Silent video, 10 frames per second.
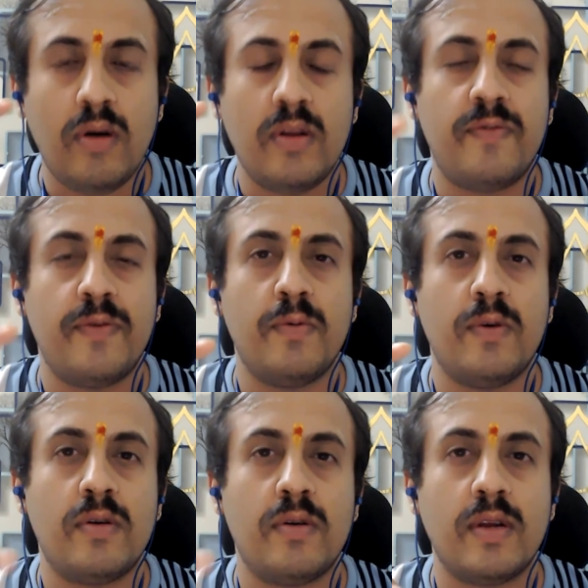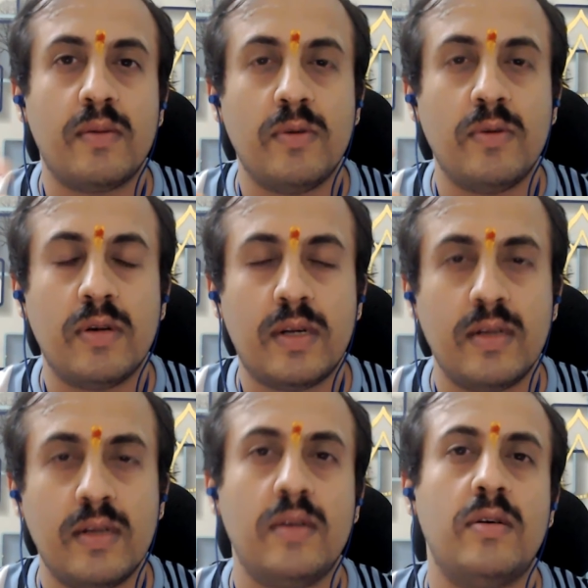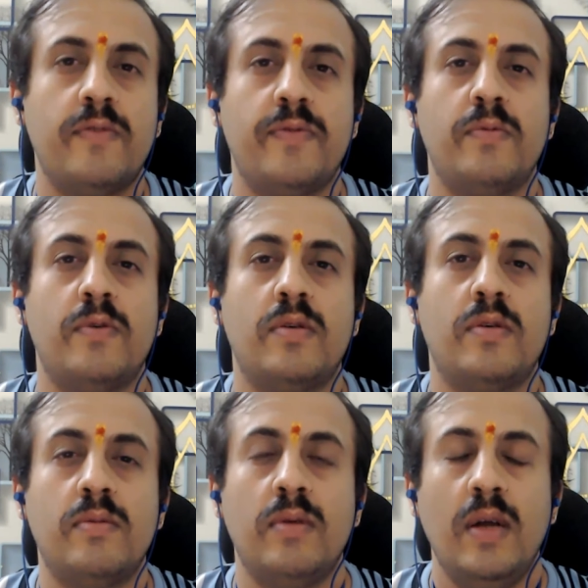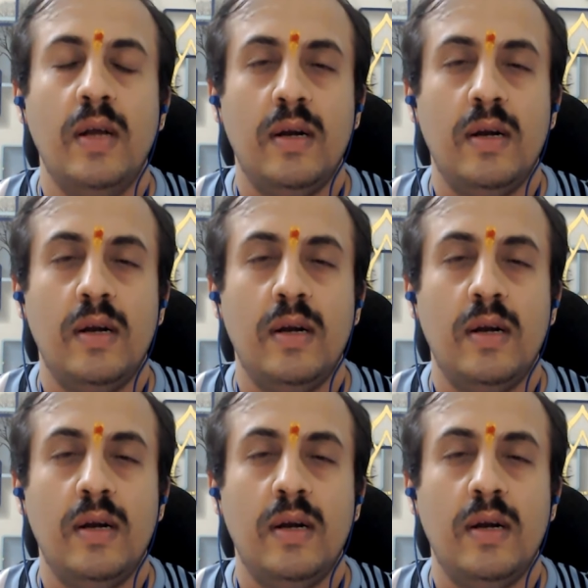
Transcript: or if you want to get more return, or if you want to